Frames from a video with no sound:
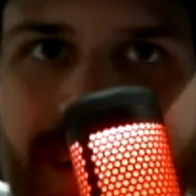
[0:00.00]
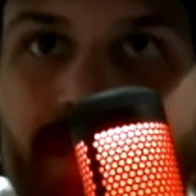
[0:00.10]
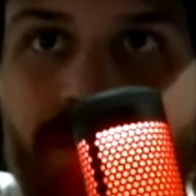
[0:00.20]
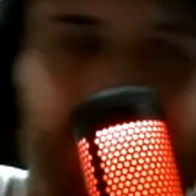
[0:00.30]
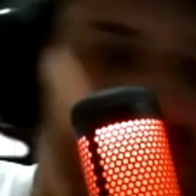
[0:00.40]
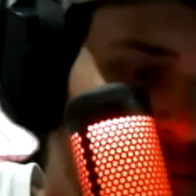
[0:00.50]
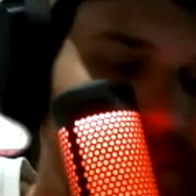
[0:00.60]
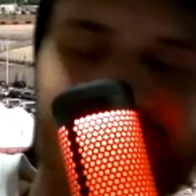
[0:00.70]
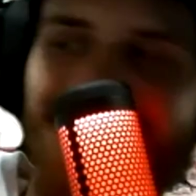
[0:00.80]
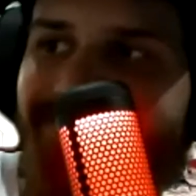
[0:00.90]
But
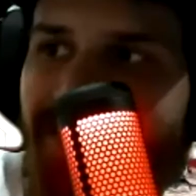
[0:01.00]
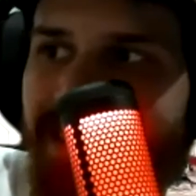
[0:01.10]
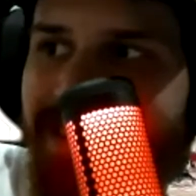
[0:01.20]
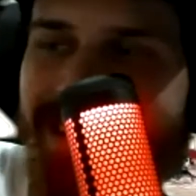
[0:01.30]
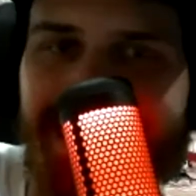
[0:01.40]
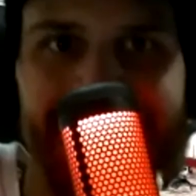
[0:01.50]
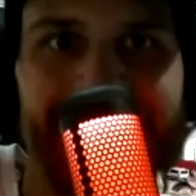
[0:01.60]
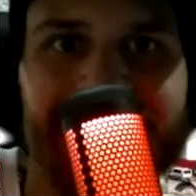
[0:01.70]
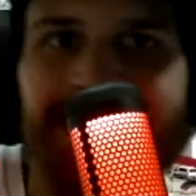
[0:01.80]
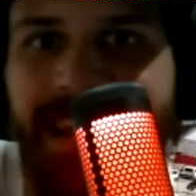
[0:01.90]
in the end,
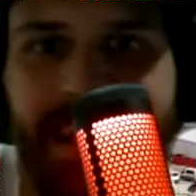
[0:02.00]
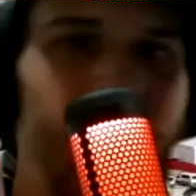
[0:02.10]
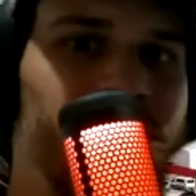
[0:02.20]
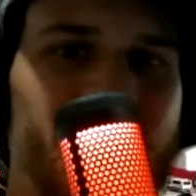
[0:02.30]
it was all a